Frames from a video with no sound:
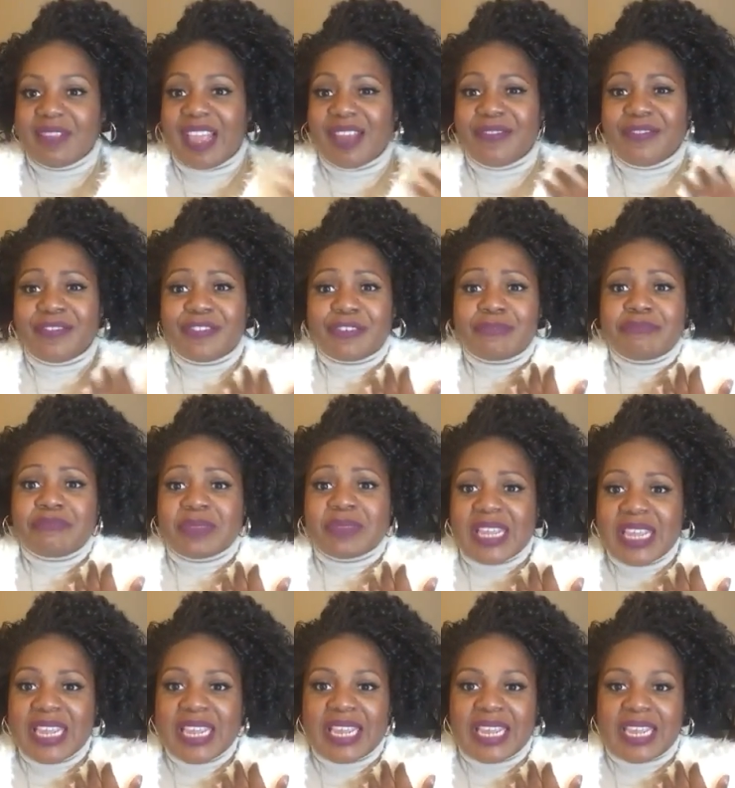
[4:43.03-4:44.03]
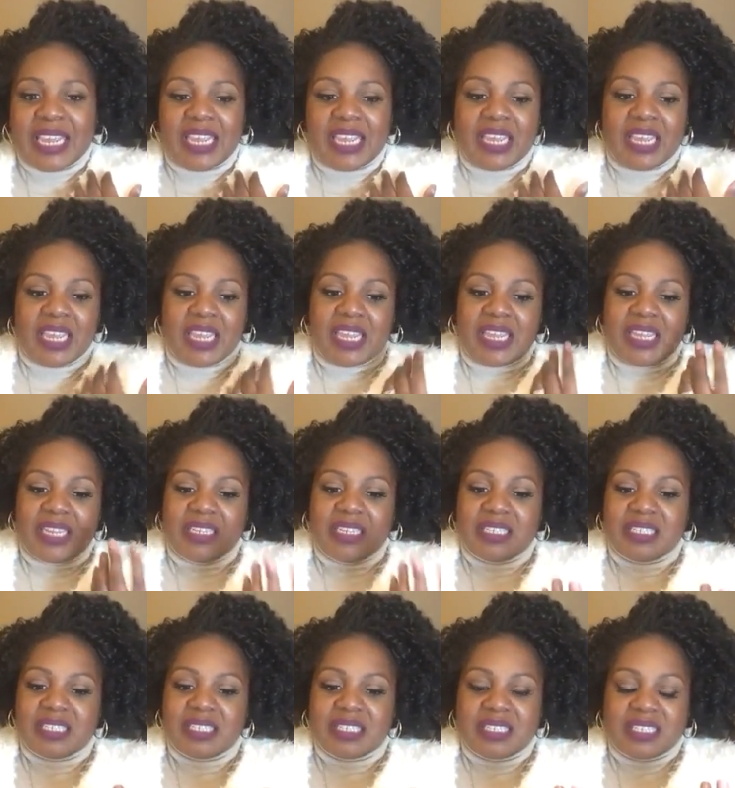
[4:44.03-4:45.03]
and for me
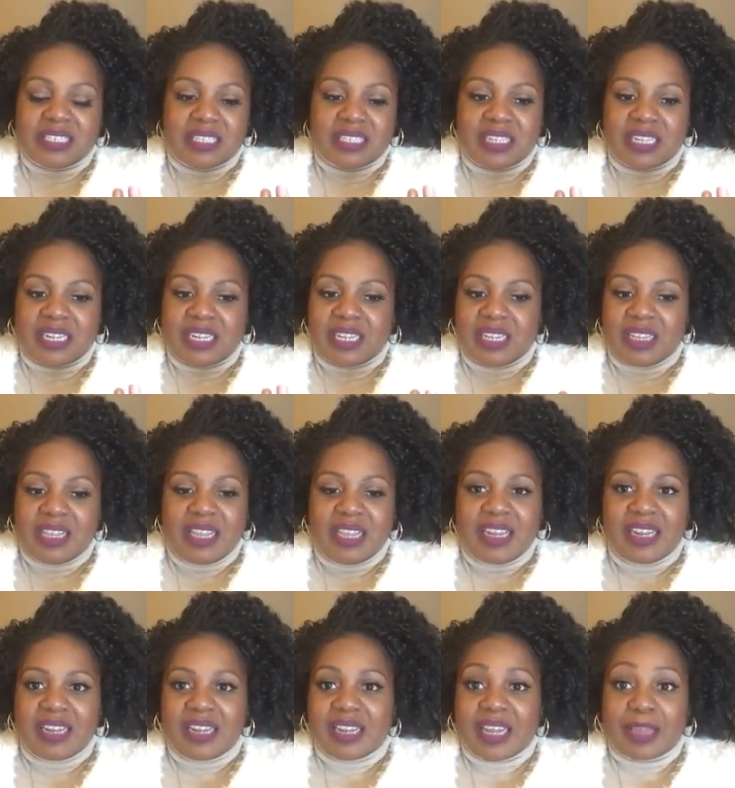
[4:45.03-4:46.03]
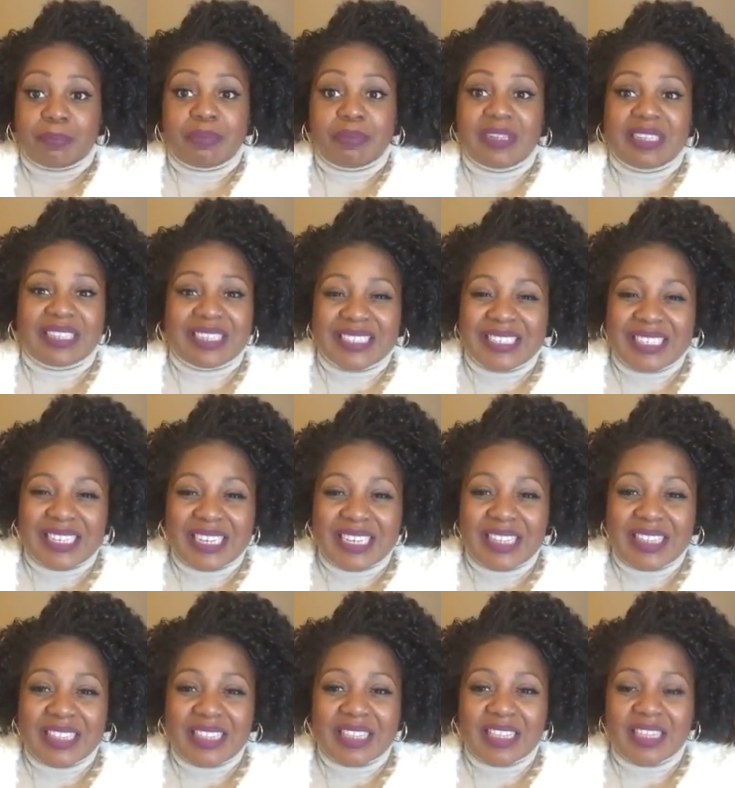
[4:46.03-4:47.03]
it's like pulling
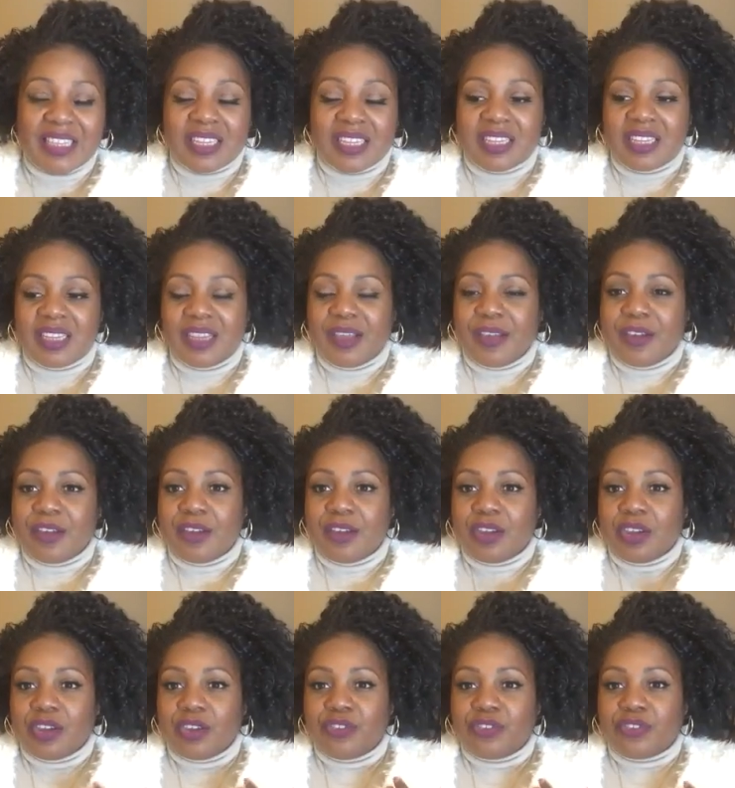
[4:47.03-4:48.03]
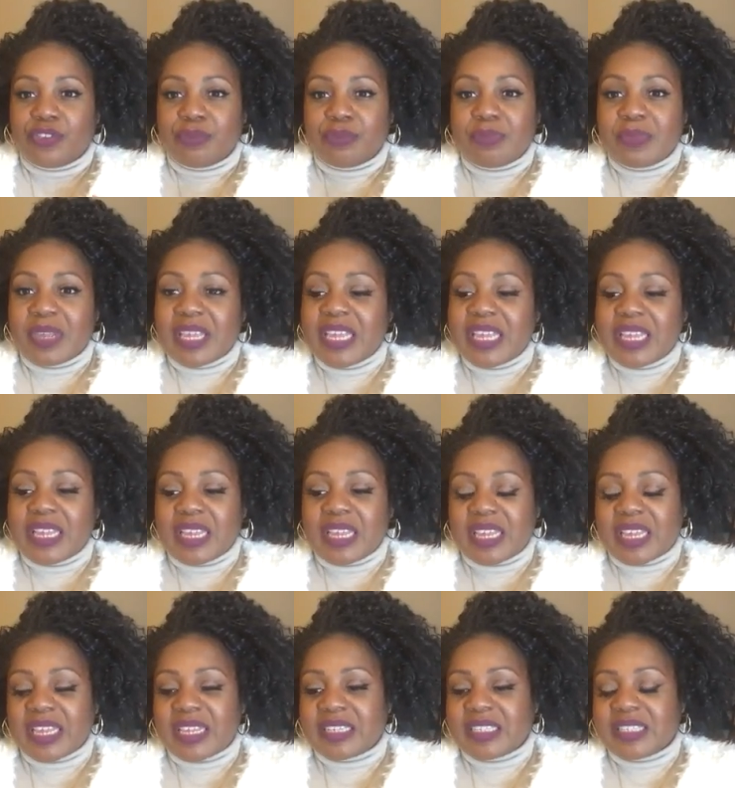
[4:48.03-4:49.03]
teeth for
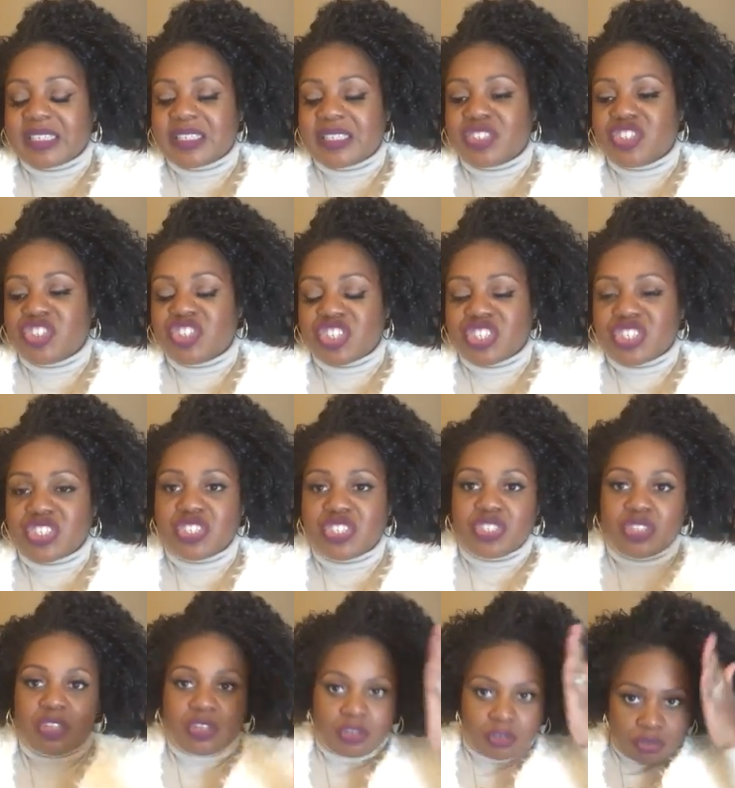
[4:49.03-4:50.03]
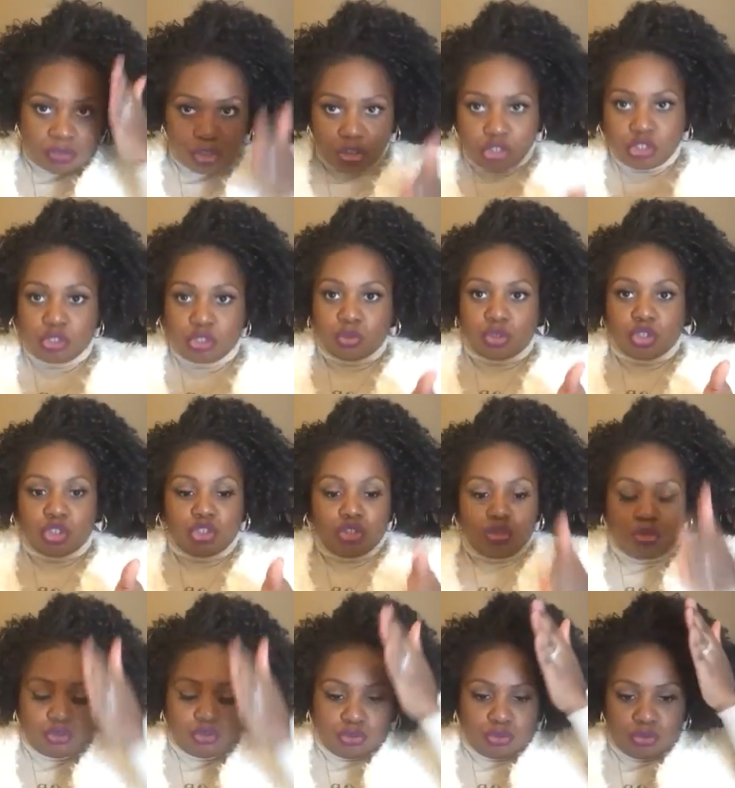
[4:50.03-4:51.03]
me it's just this is what you
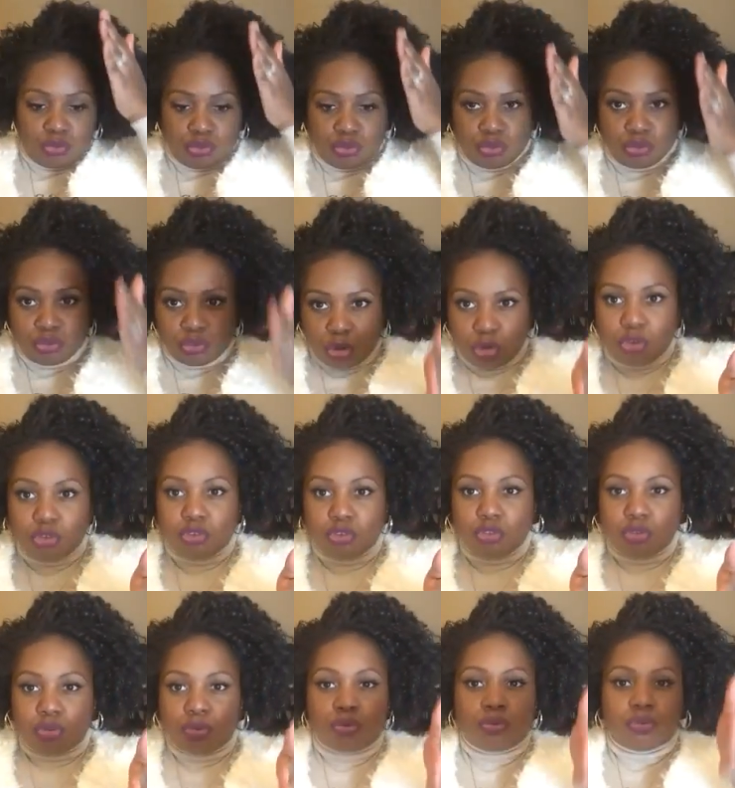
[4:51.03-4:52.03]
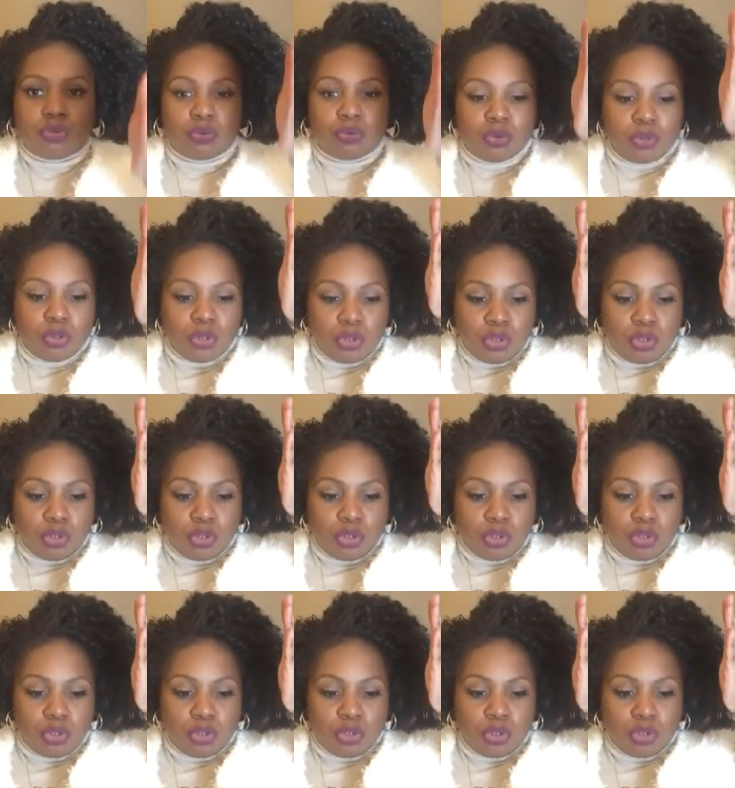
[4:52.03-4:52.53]
do you go to school